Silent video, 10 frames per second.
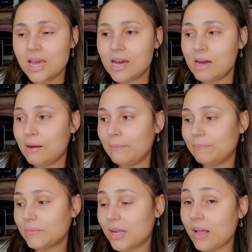Other
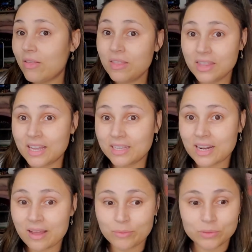than that,
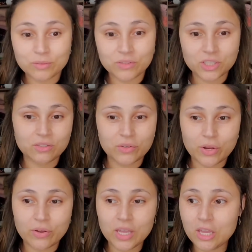I'm going to finish the video
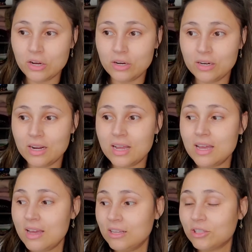here.
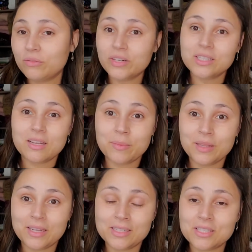Don't forget to comment,
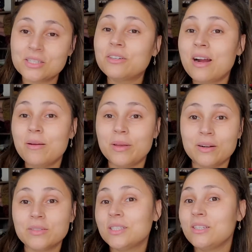like, and subscribe, and I
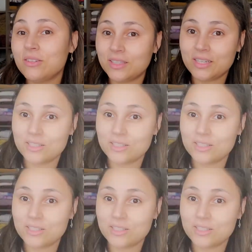will see you on the next